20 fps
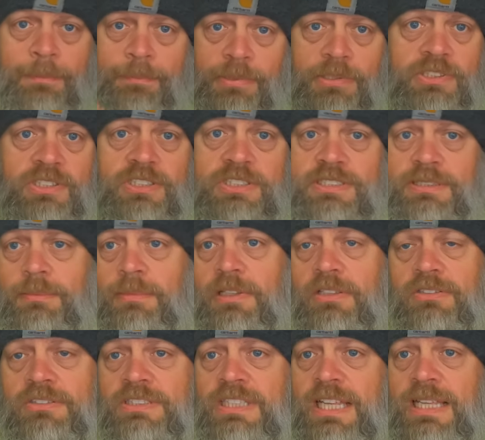I butchered some of
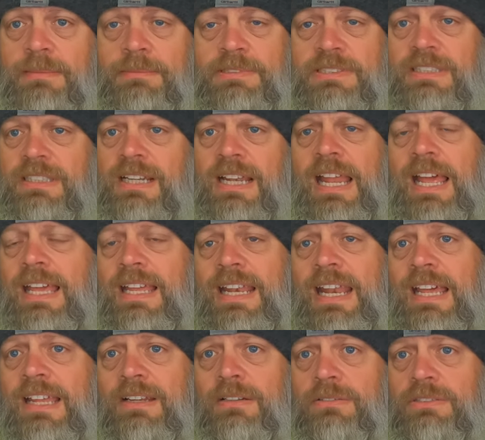those names,
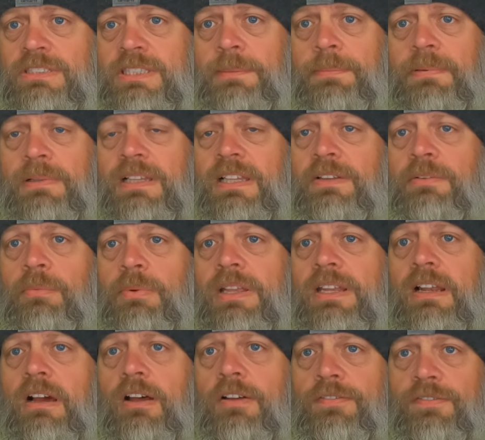and I don't typically
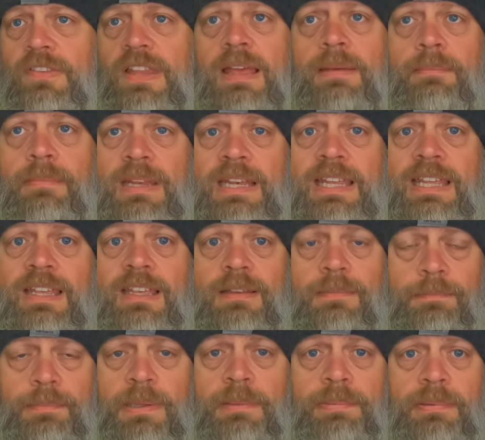read off that many
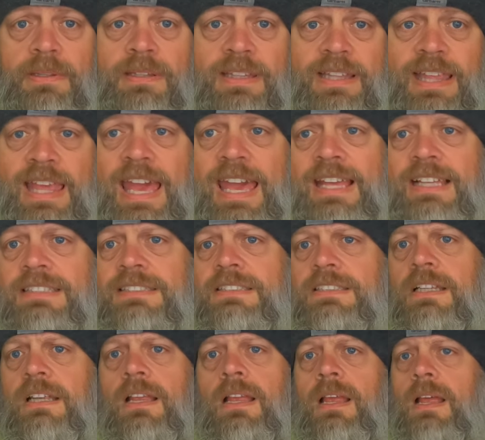people in the
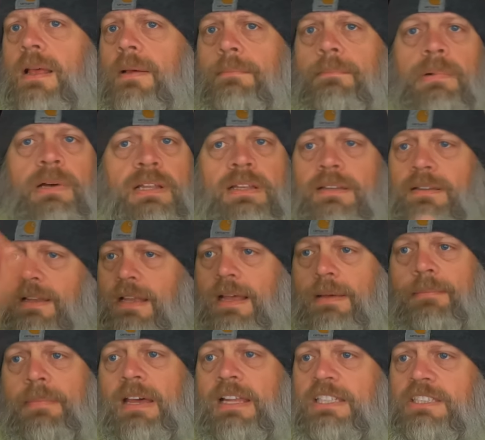cast, but
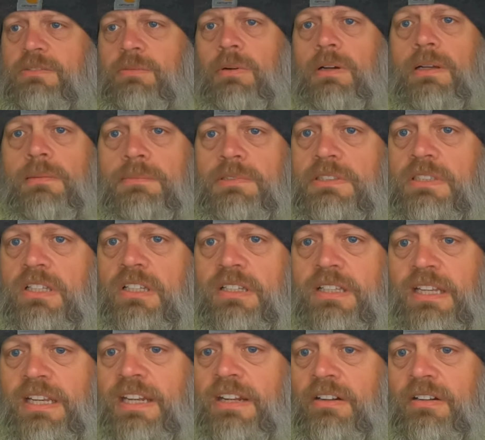I might as well. I'm just
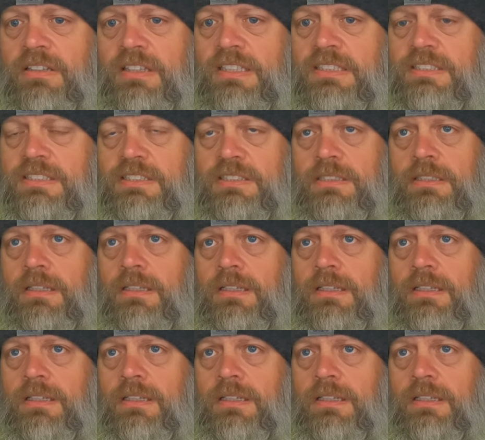looking here at this